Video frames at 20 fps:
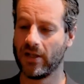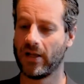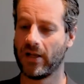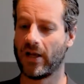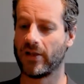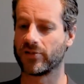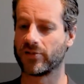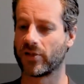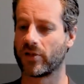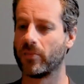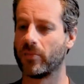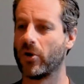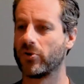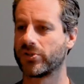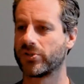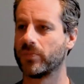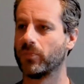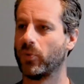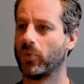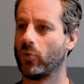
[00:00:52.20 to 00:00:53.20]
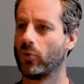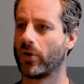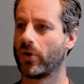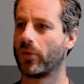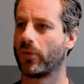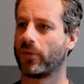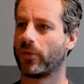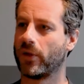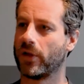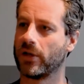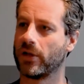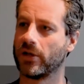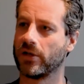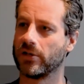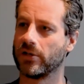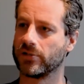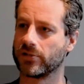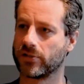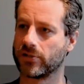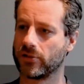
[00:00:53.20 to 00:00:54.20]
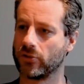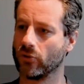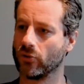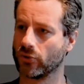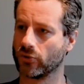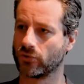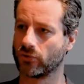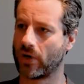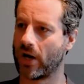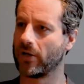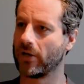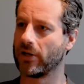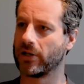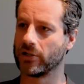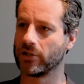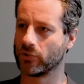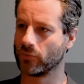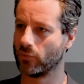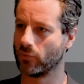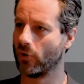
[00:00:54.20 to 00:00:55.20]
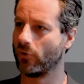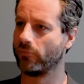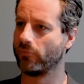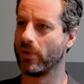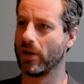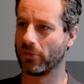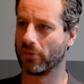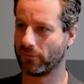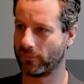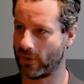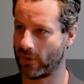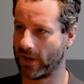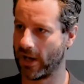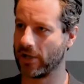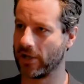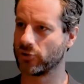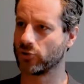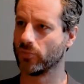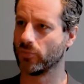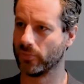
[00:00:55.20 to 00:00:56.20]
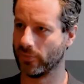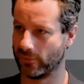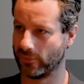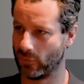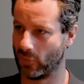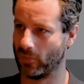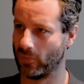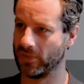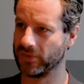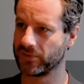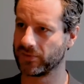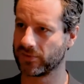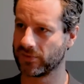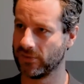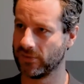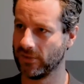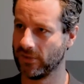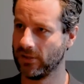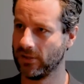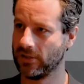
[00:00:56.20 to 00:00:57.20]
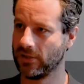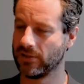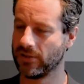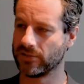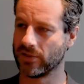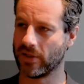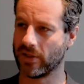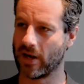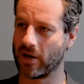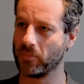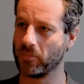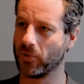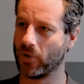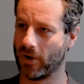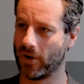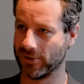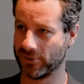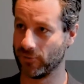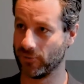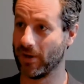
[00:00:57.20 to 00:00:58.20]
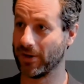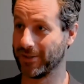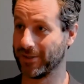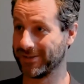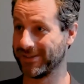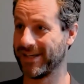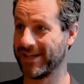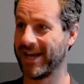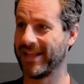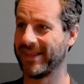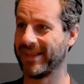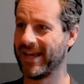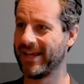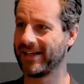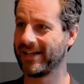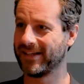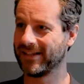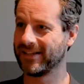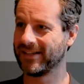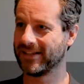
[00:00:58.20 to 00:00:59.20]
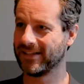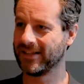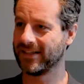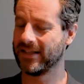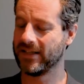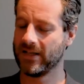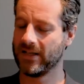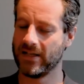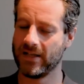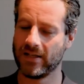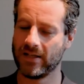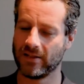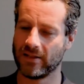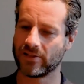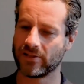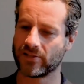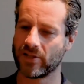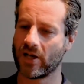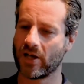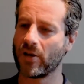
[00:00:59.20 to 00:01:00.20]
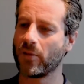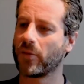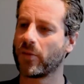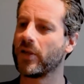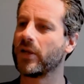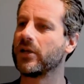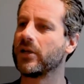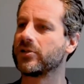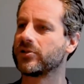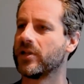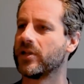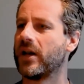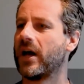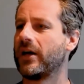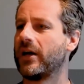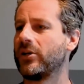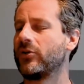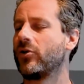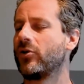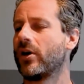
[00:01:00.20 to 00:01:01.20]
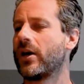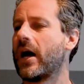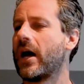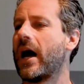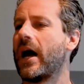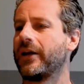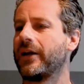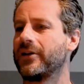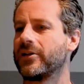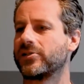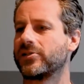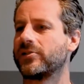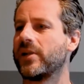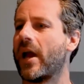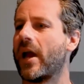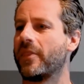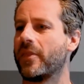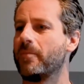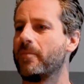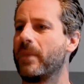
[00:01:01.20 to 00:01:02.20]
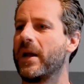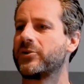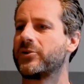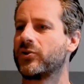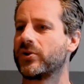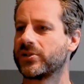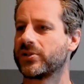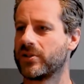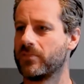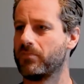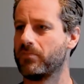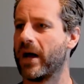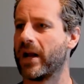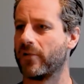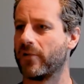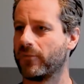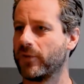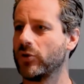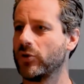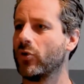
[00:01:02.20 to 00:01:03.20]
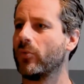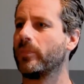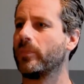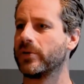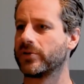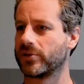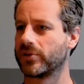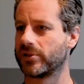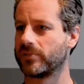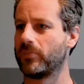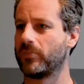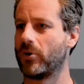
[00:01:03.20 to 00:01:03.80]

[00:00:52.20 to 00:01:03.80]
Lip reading: And so the most important thing is your trailing 12-month financial performance. So that implies you understand that. The second thing is that you've got to understand the metrics that matter for your business